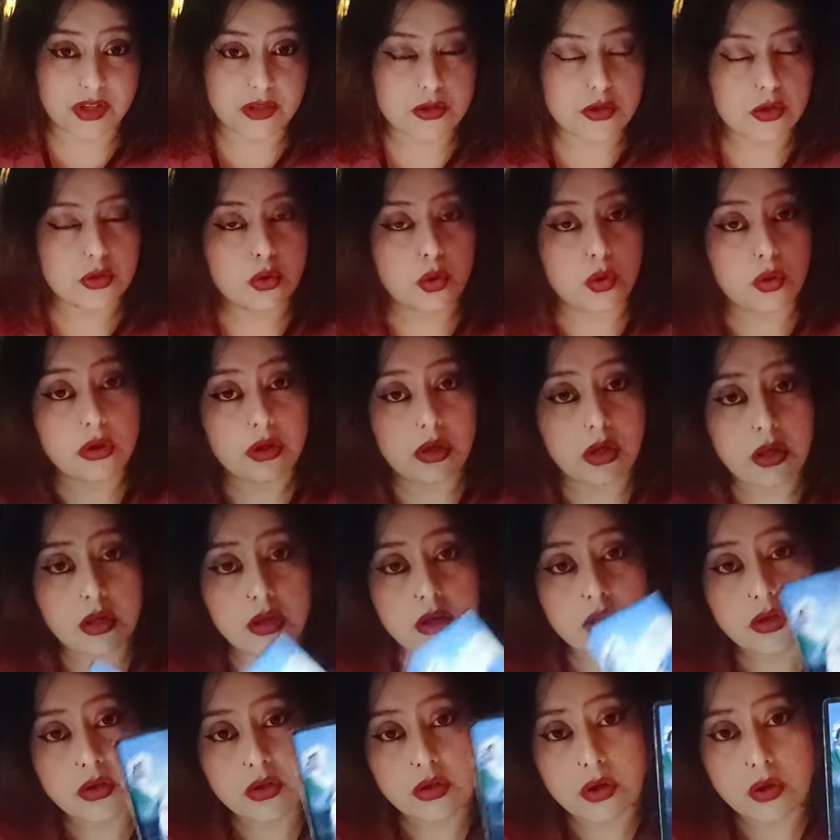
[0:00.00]
So
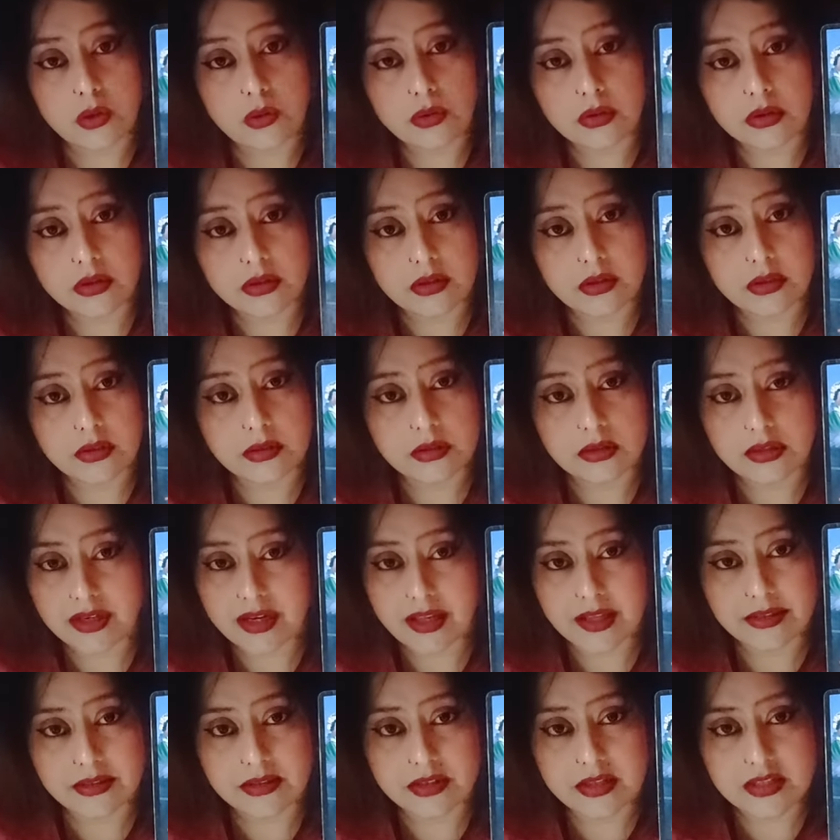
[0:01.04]
don't
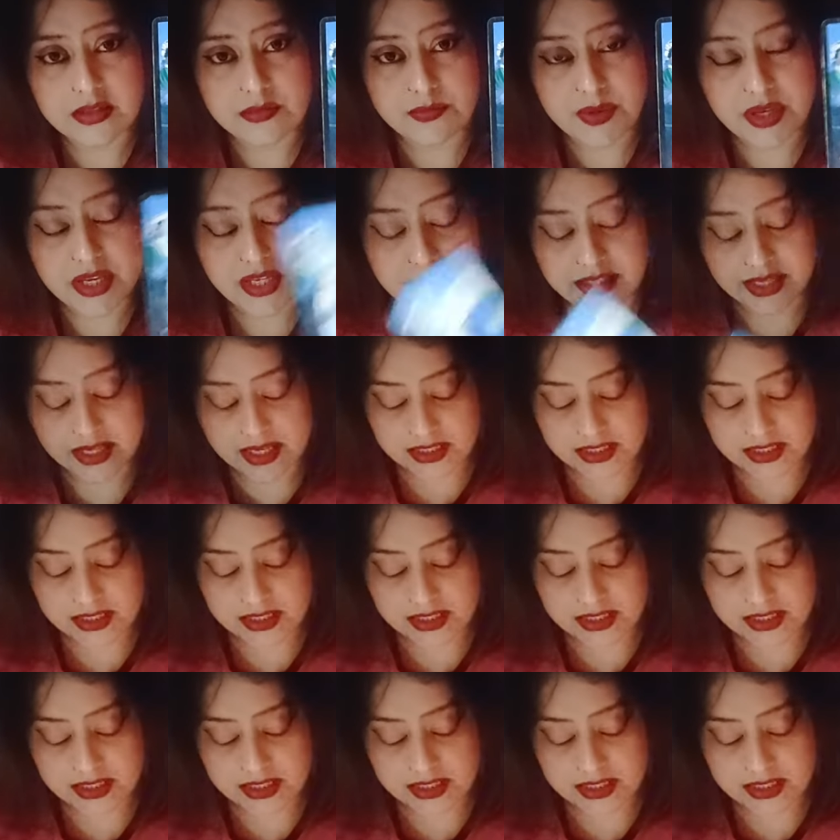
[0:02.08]
let this be easy.